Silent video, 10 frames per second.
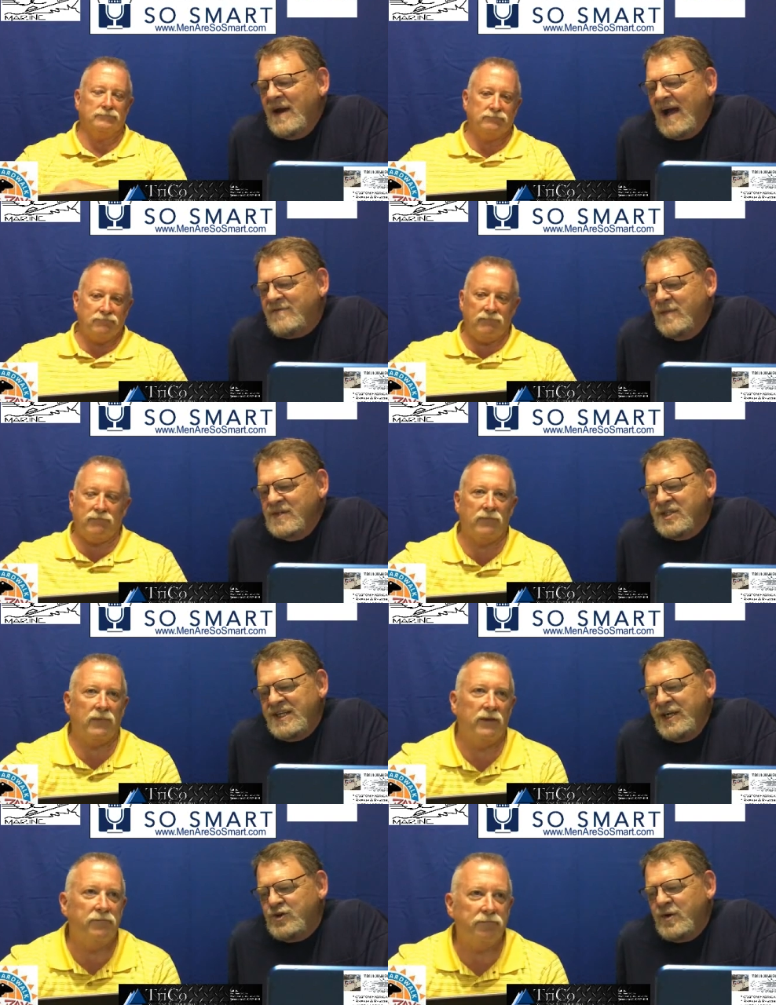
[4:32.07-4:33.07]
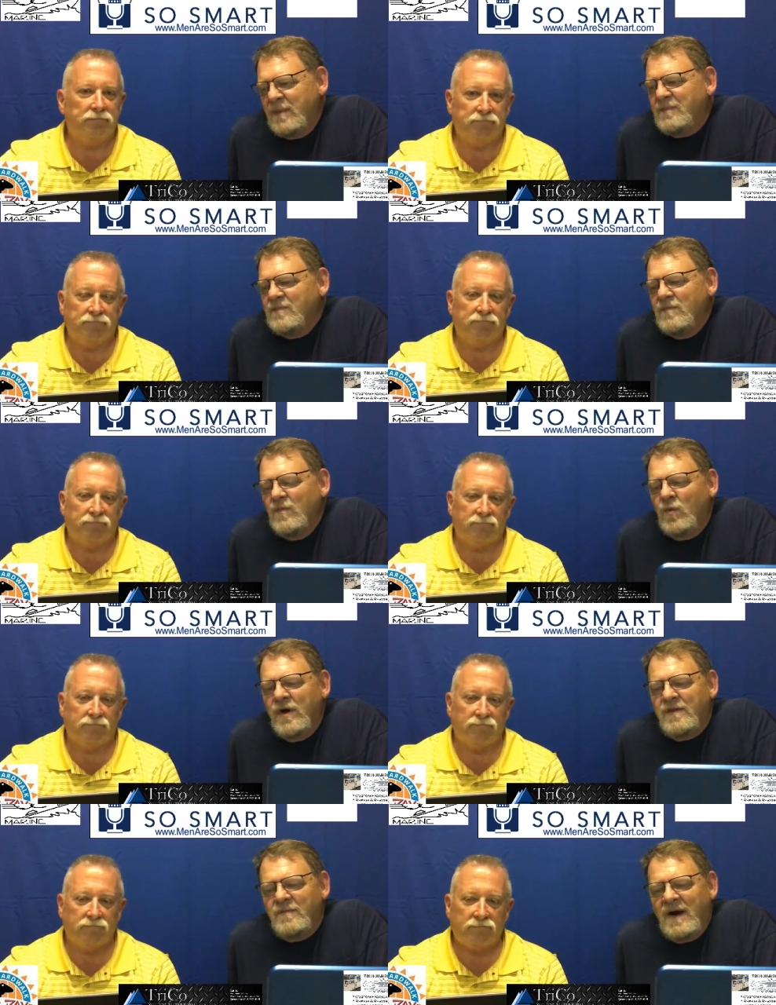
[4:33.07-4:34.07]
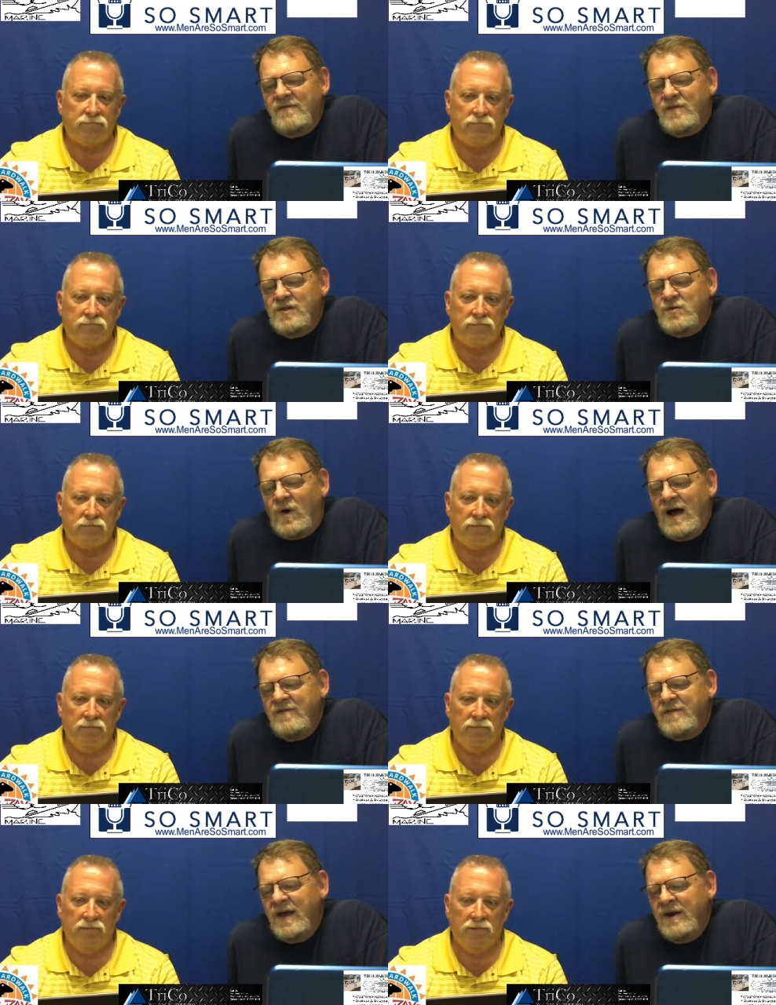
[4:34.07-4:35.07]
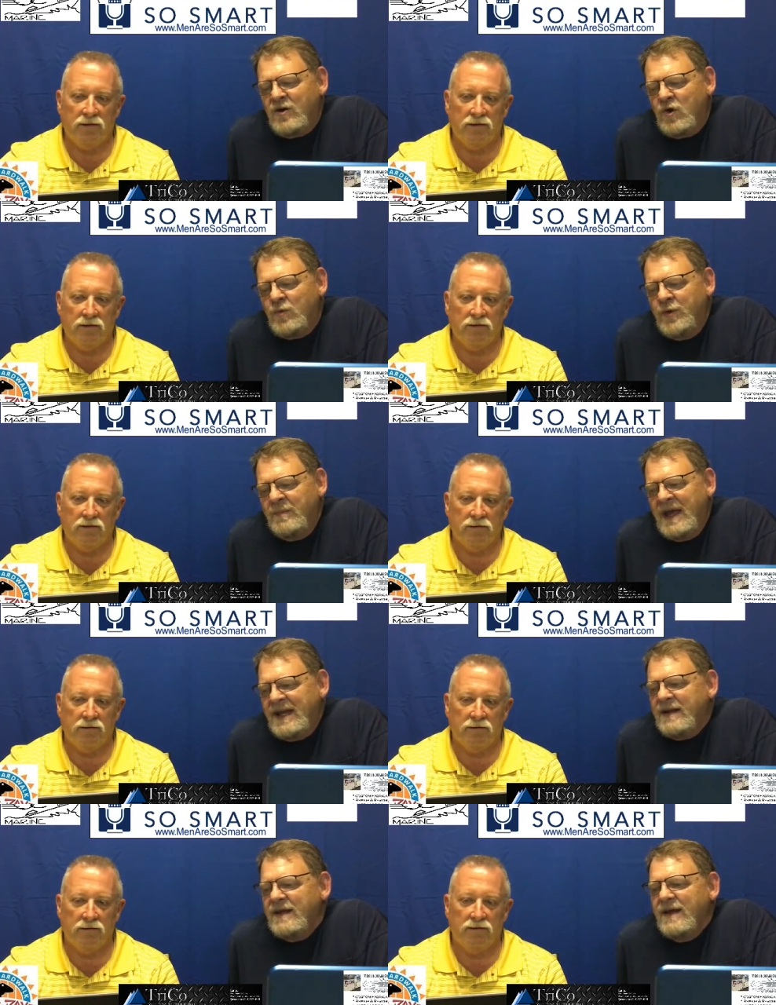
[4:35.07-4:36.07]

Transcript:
Speaker 1: back from a ski trip with my first wife and her roommate,